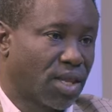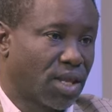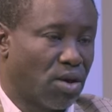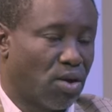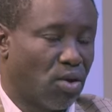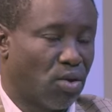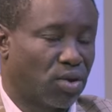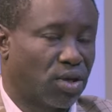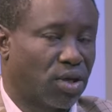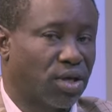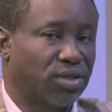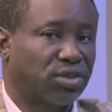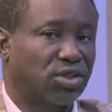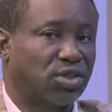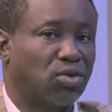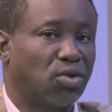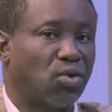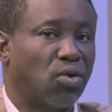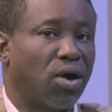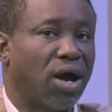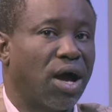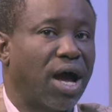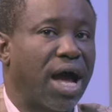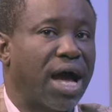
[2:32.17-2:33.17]
Okay, okay
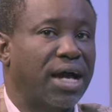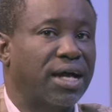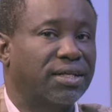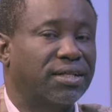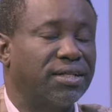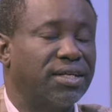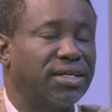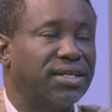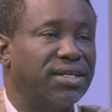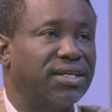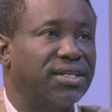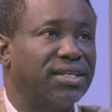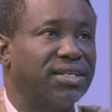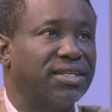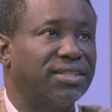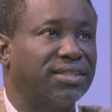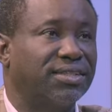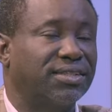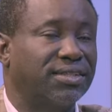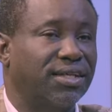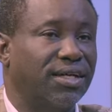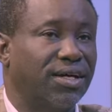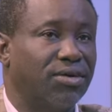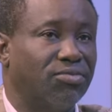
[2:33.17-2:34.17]
so acne
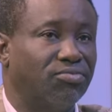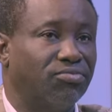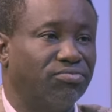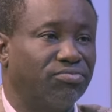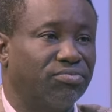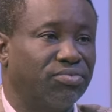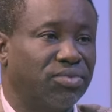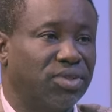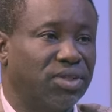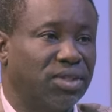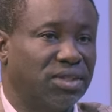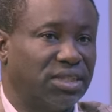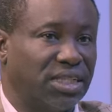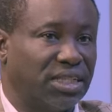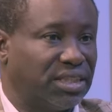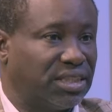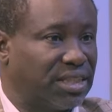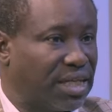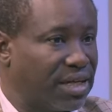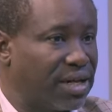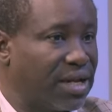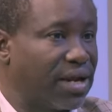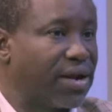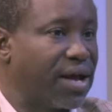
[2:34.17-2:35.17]
is um, the
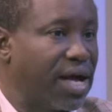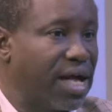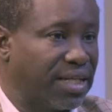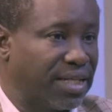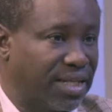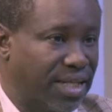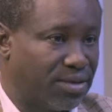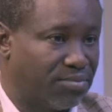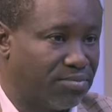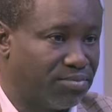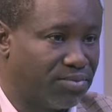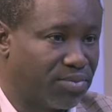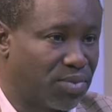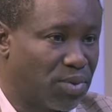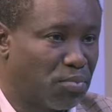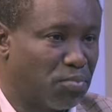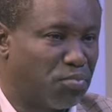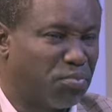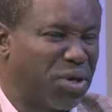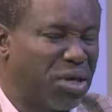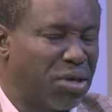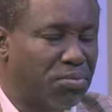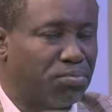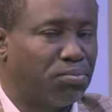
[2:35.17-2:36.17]
general name.
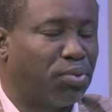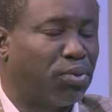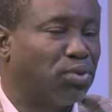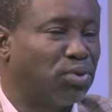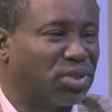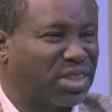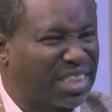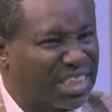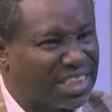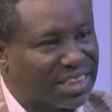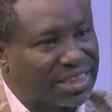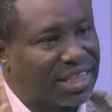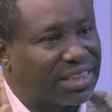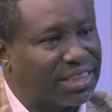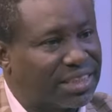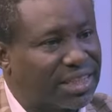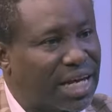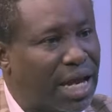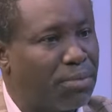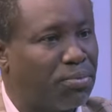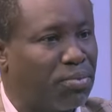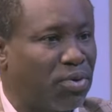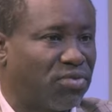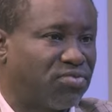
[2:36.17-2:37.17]
Pimples is a
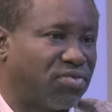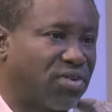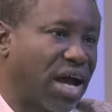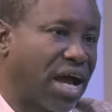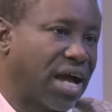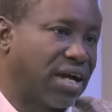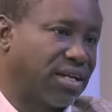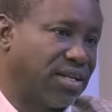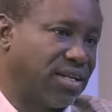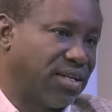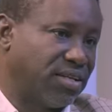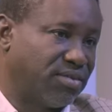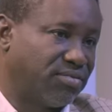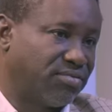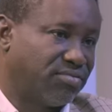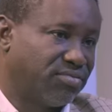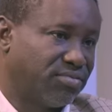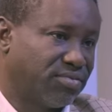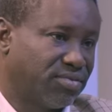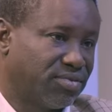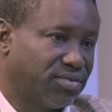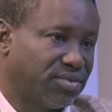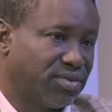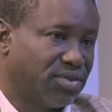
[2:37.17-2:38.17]
type of acne.
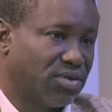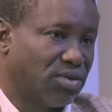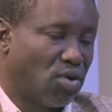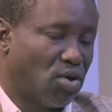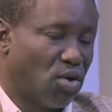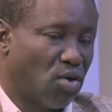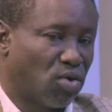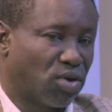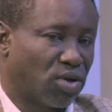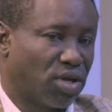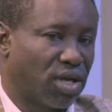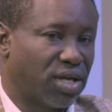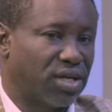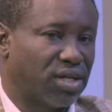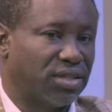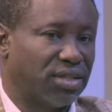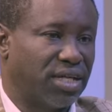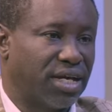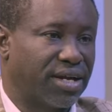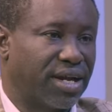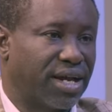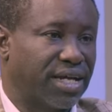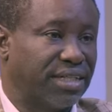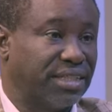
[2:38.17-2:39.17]
Okay. Okay,
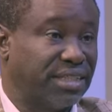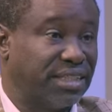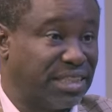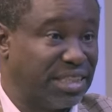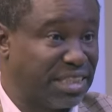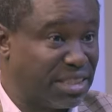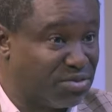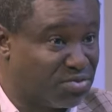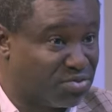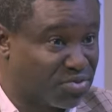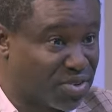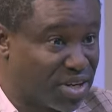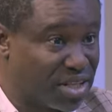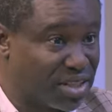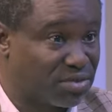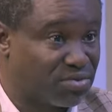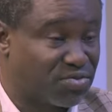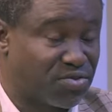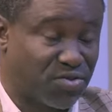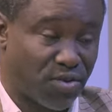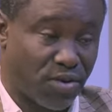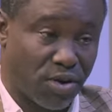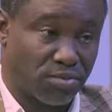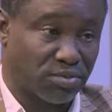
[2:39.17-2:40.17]
there are different
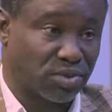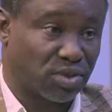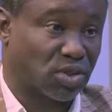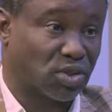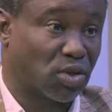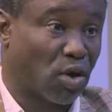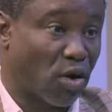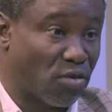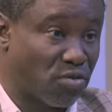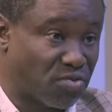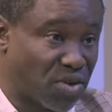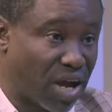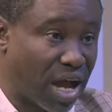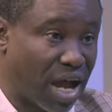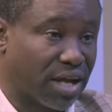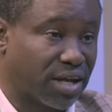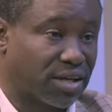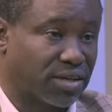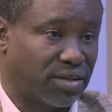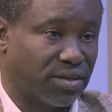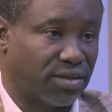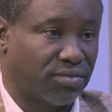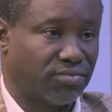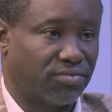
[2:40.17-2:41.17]
forms of
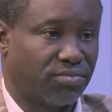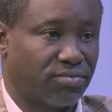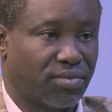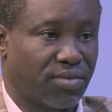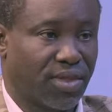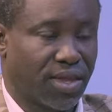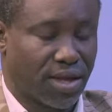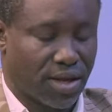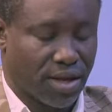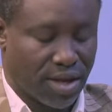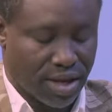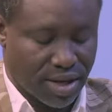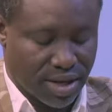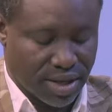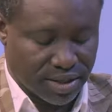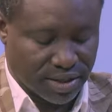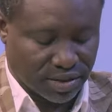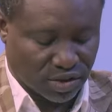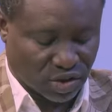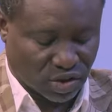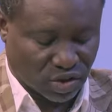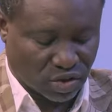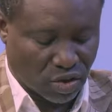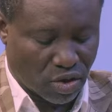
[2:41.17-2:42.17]
acne. Uh,
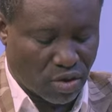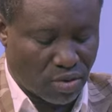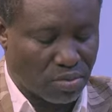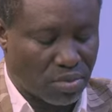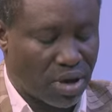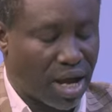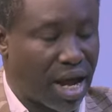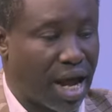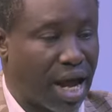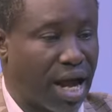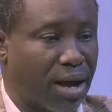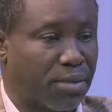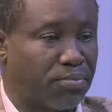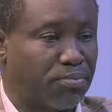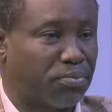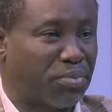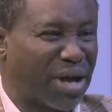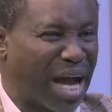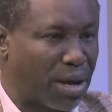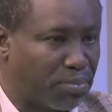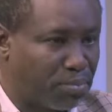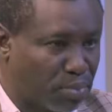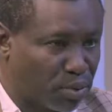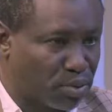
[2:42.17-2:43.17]
some are
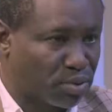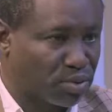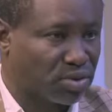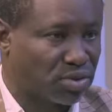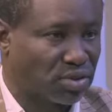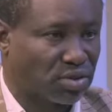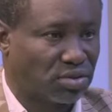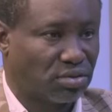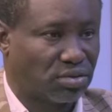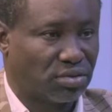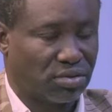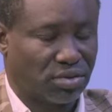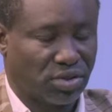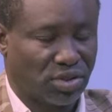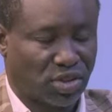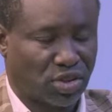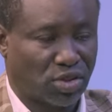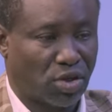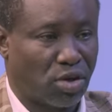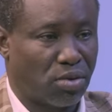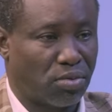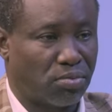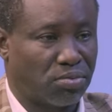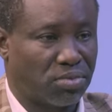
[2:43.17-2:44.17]
purples,
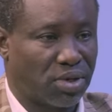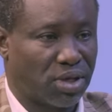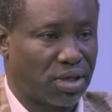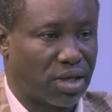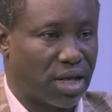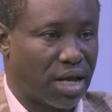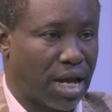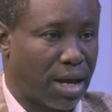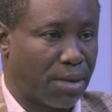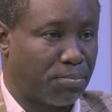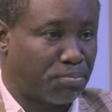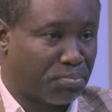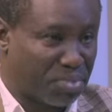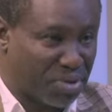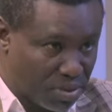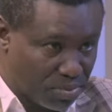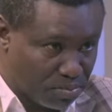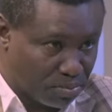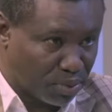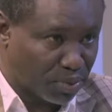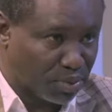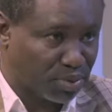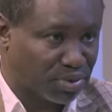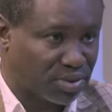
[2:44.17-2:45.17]
some are
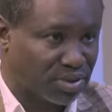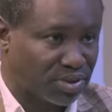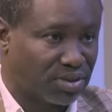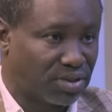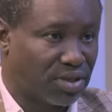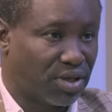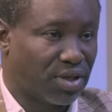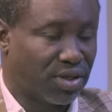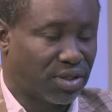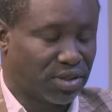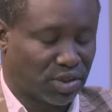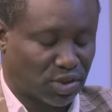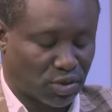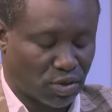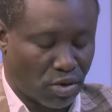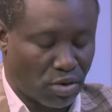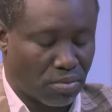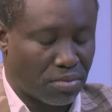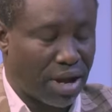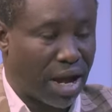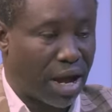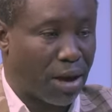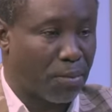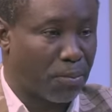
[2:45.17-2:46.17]
pimples,
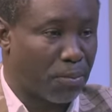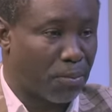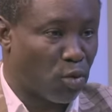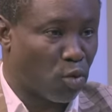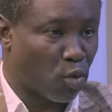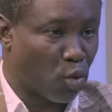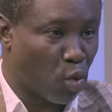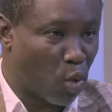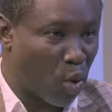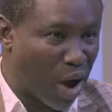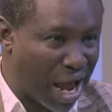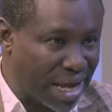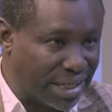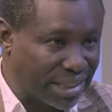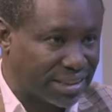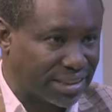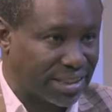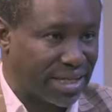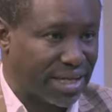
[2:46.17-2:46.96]
some are white